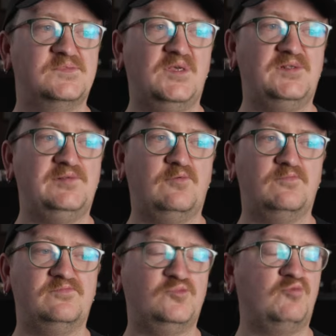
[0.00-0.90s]
That's
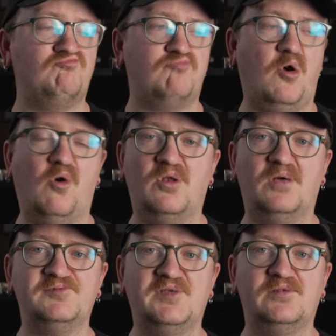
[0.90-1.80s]
the whole
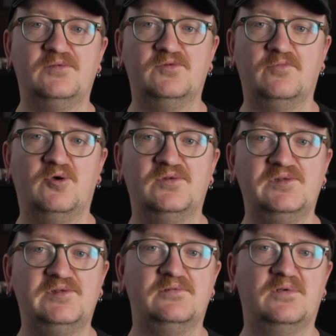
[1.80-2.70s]
update, to be honest.